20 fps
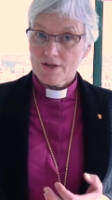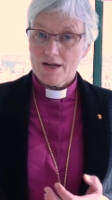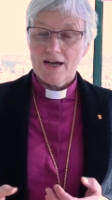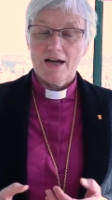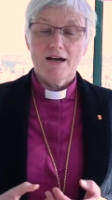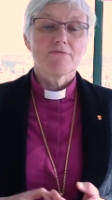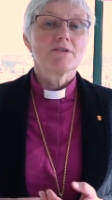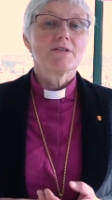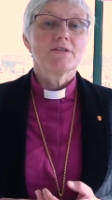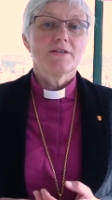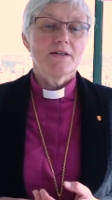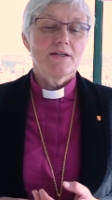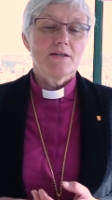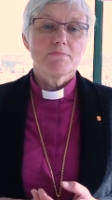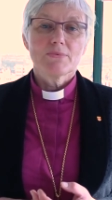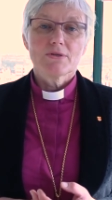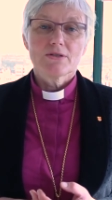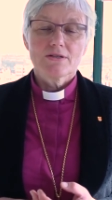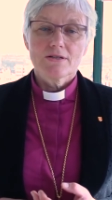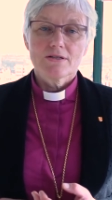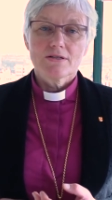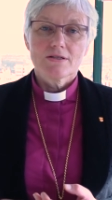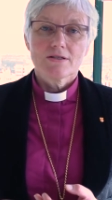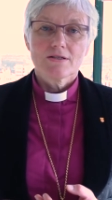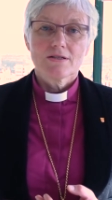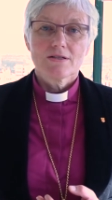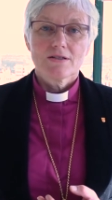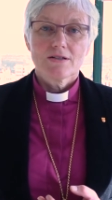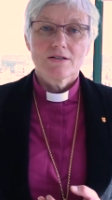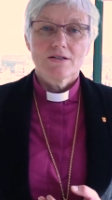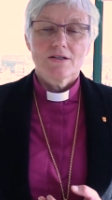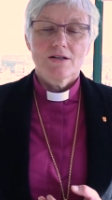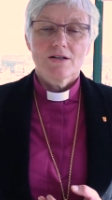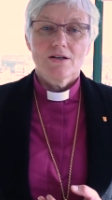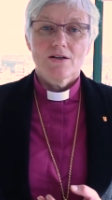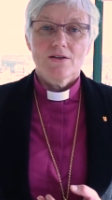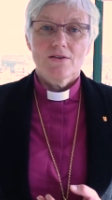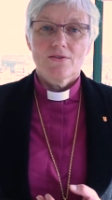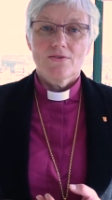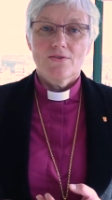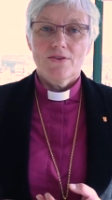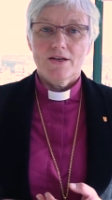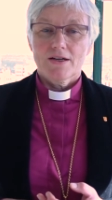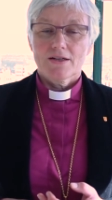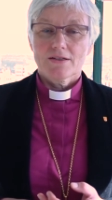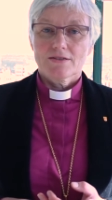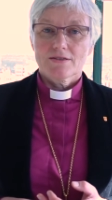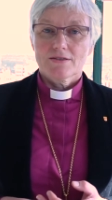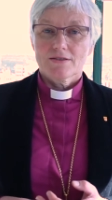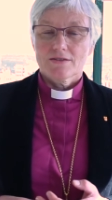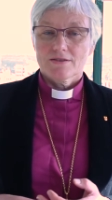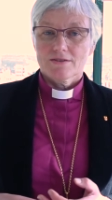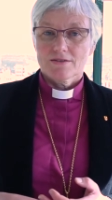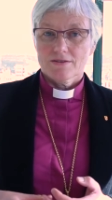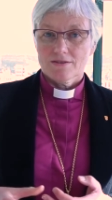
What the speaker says: have a neighbor that